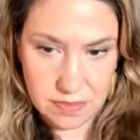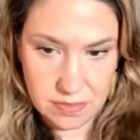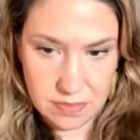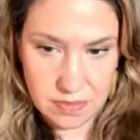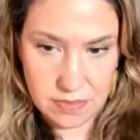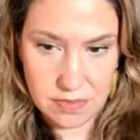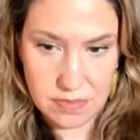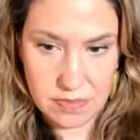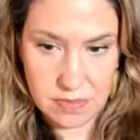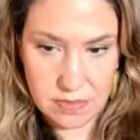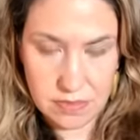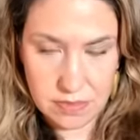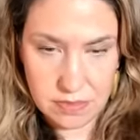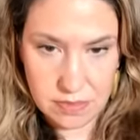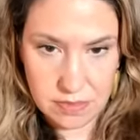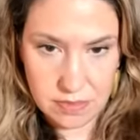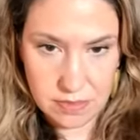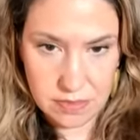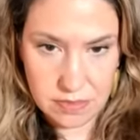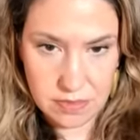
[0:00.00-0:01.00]

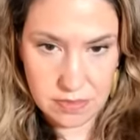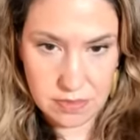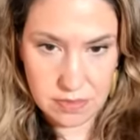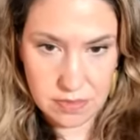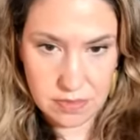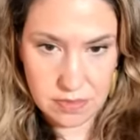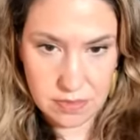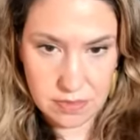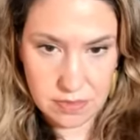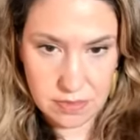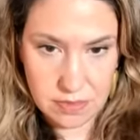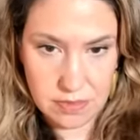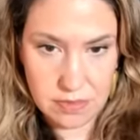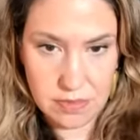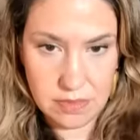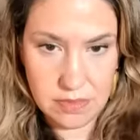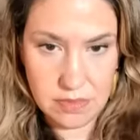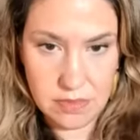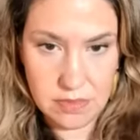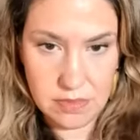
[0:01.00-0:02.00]

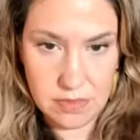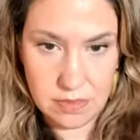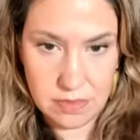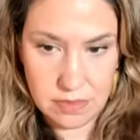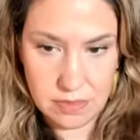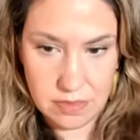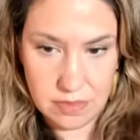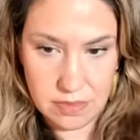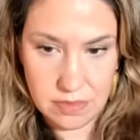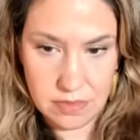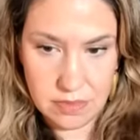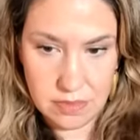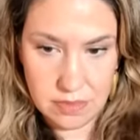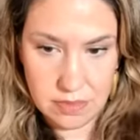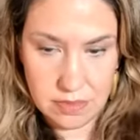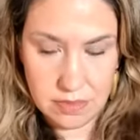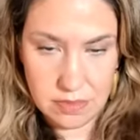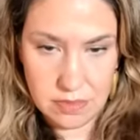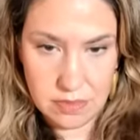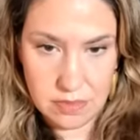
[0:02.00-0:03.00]

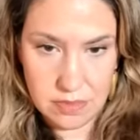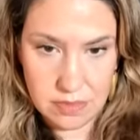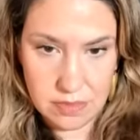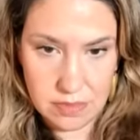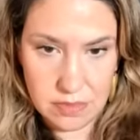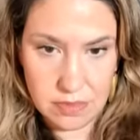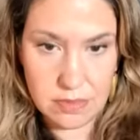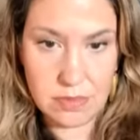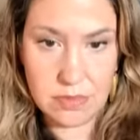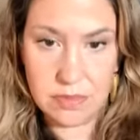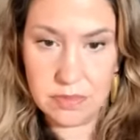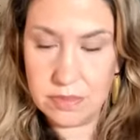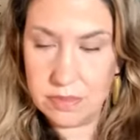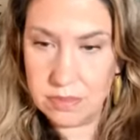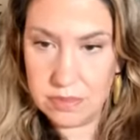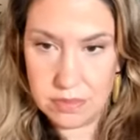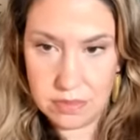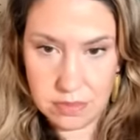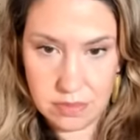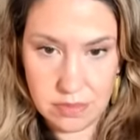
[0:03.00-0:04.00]

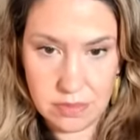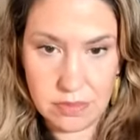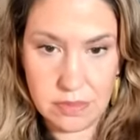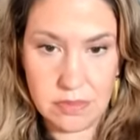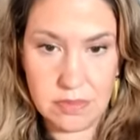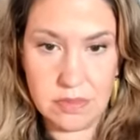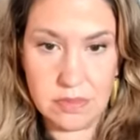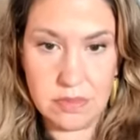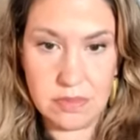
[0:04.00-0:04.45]
The person shown says nothing.